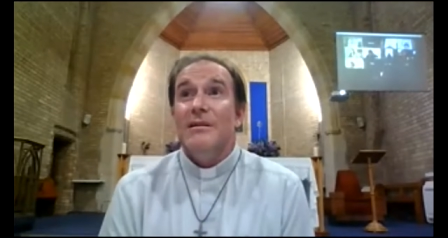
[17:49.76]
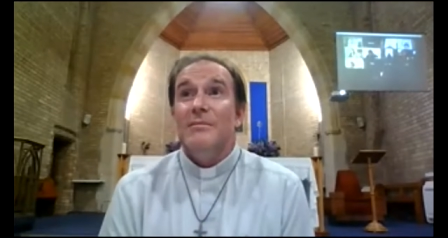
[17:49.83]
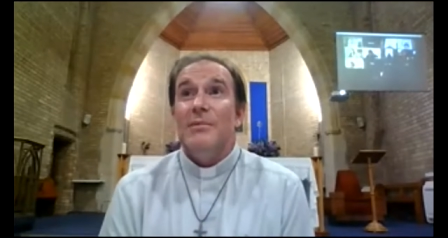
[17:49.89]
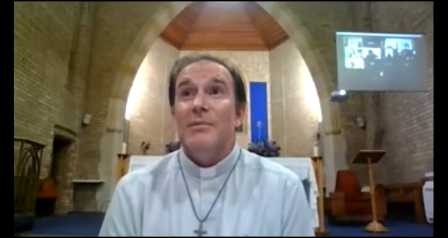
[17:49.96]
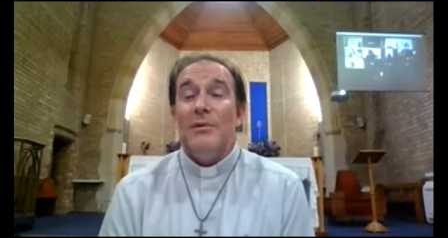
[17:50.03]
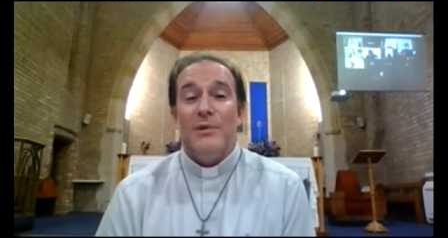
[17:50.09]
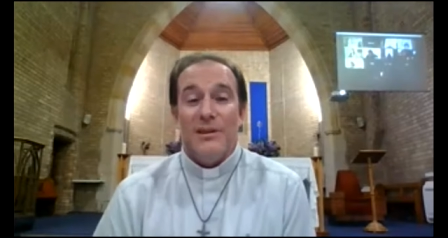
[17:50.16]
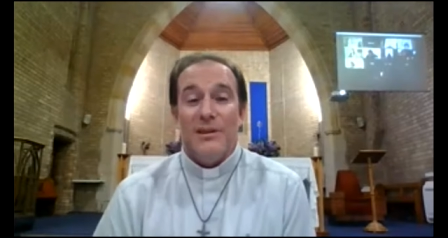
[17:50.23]

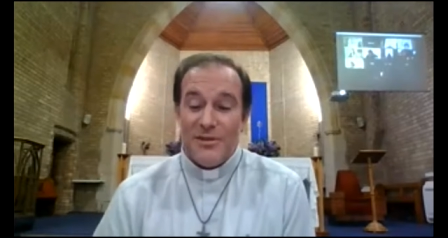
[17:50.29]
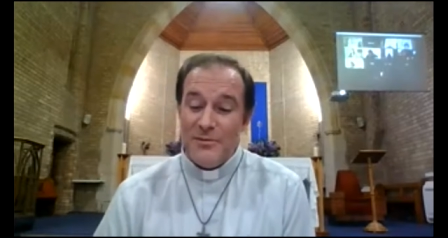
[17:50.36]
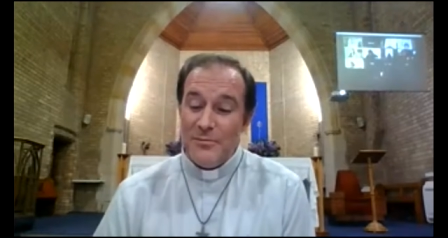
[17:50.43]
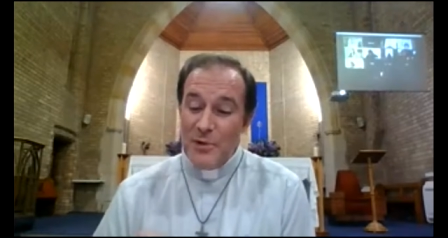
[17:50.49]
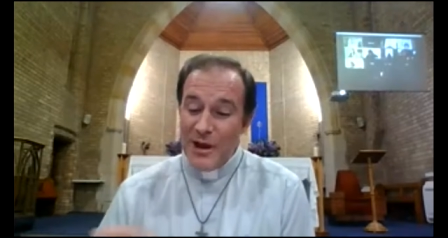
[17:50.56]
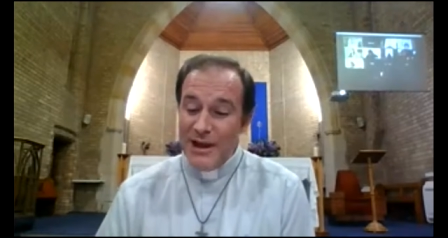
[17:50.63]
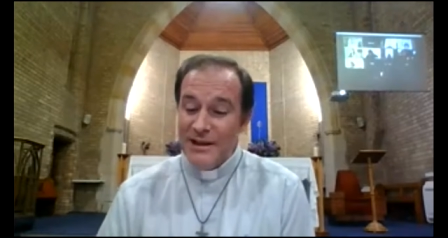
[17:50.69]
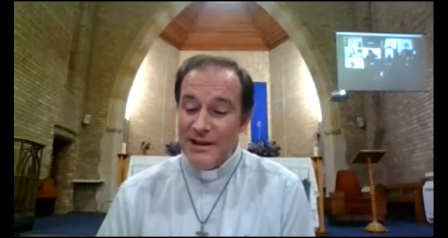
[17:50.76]
But with
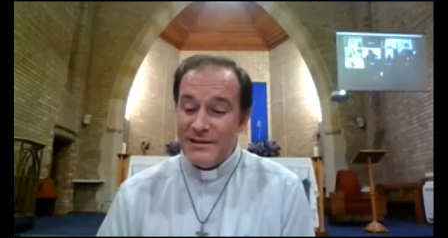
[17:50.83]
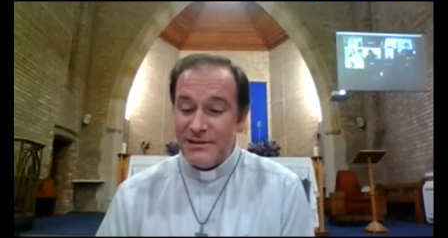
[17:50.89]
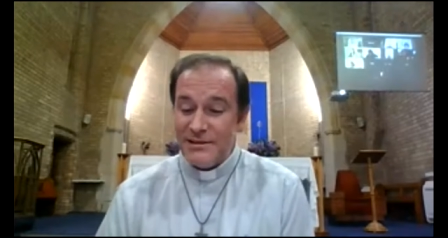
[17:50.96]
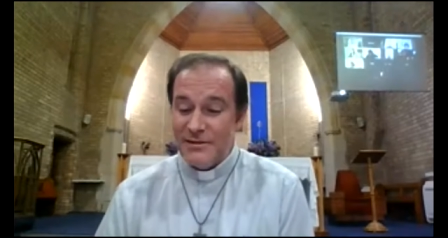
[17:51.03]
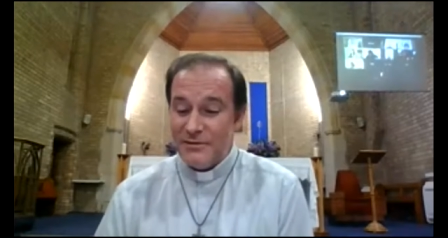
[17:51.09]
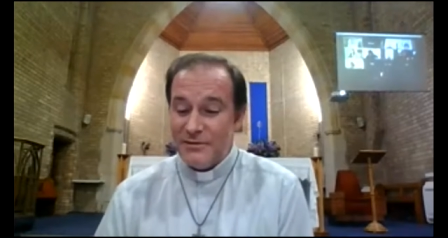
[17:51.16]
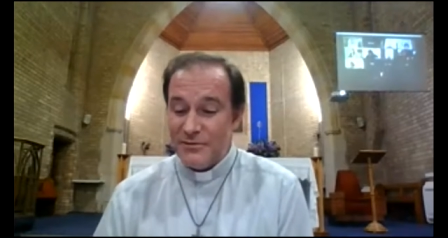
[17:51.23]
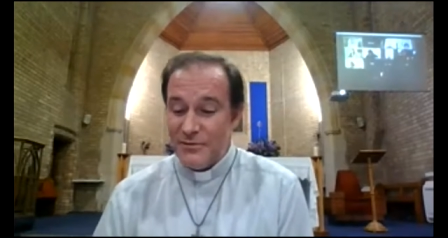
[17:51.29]
by
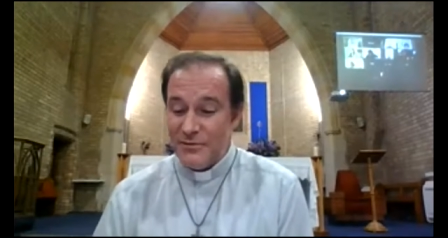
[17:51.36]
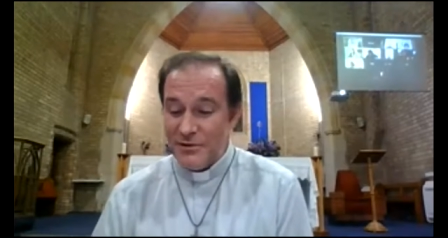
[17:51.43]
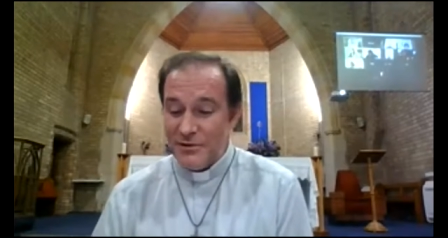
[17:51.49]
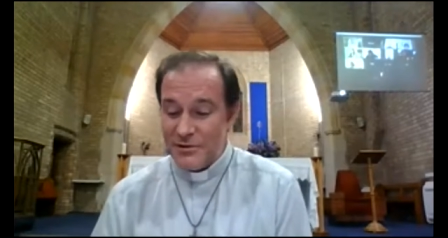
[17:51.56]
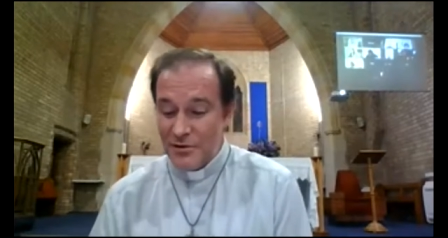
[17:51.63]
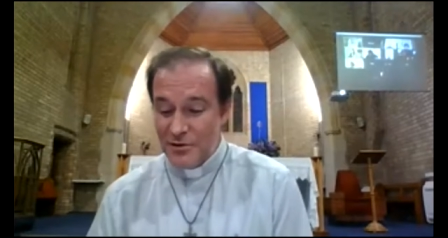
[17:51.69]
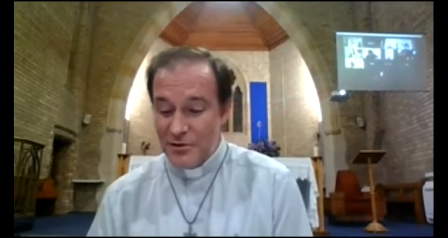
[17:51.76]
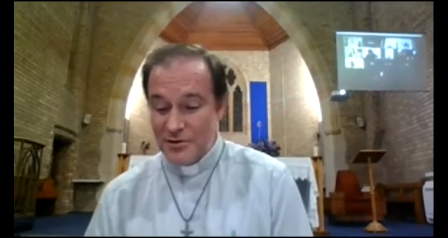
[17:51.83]
ourselves, we're
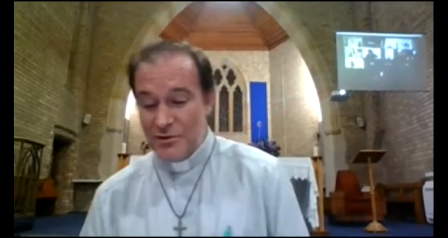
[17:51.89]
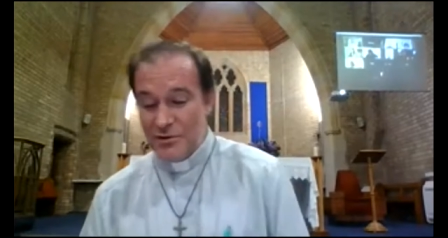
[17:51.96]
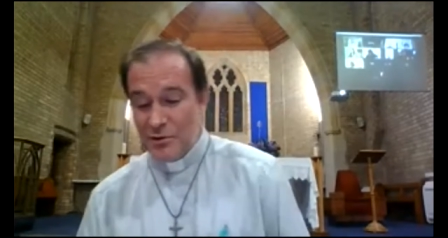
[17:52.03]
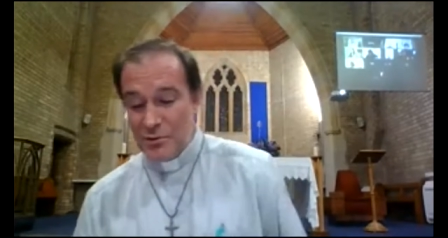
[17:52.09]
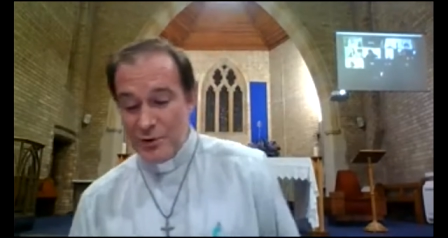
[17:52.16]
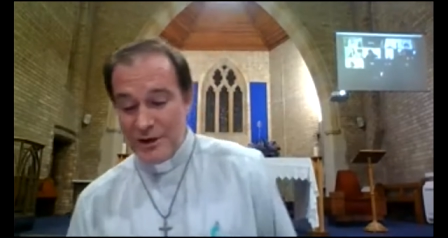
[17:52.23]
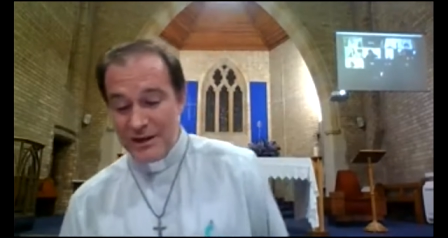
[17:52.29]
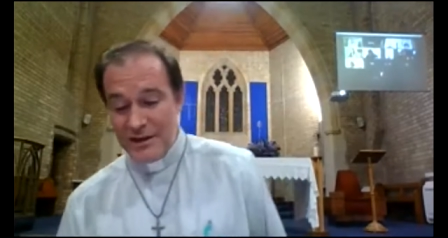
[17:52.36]
so so
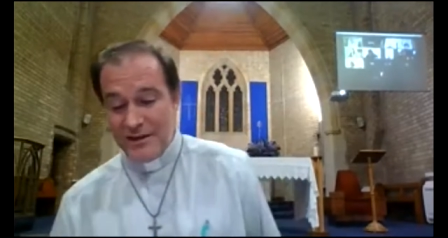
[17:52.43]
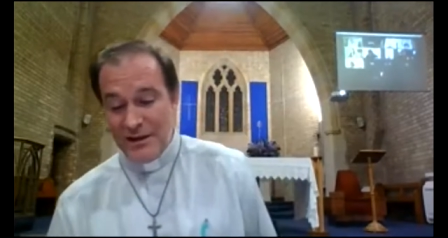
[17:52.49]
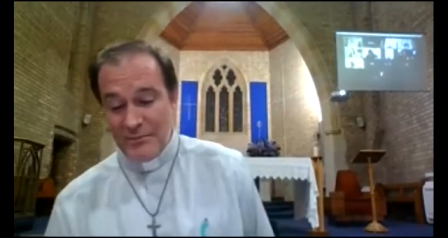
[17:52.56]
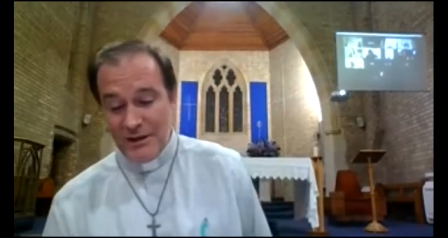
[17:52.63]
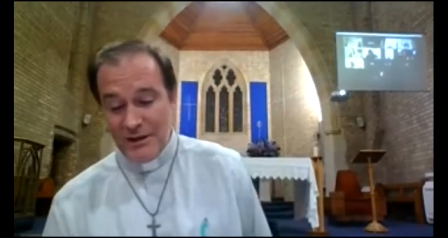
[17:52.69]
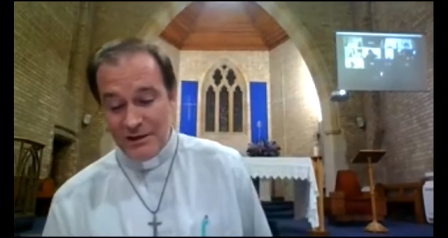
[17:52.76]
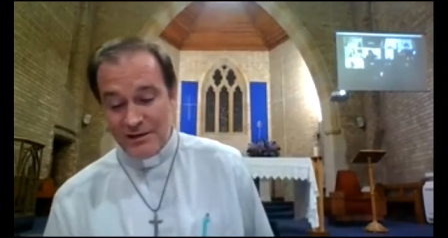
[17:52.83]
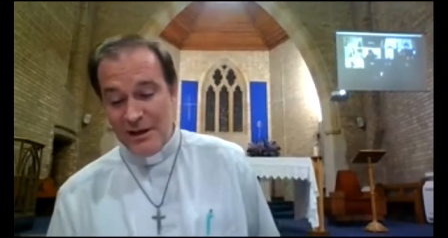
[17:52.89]
weak in that
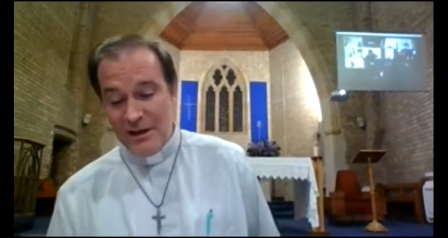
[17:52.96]
way.